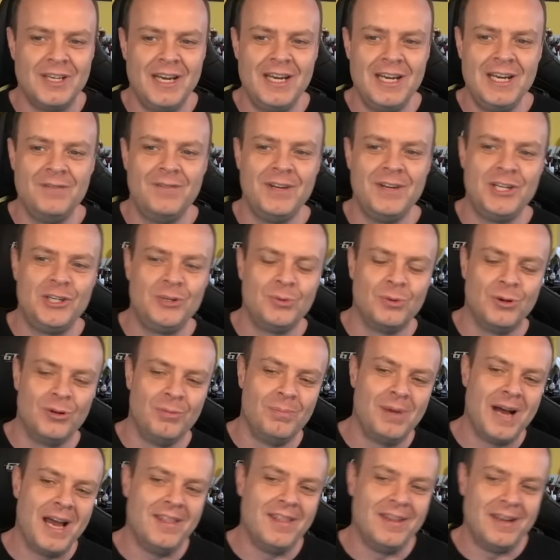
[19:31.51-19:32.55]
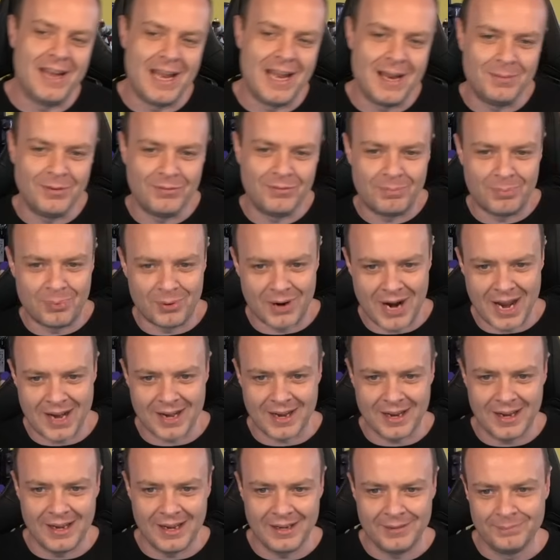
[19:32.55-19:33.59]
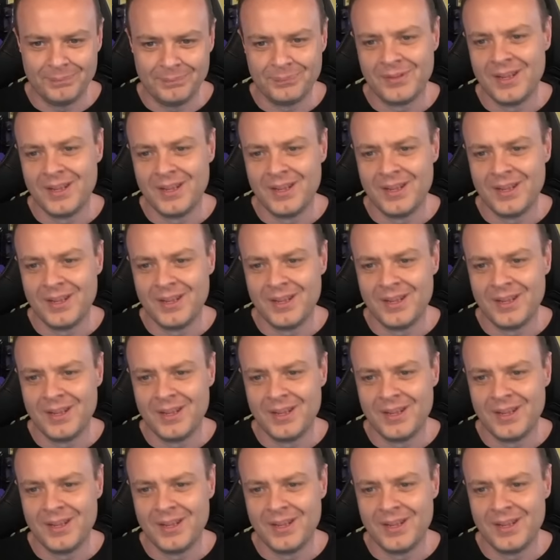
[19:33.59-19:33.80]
individual by the name of Braggart,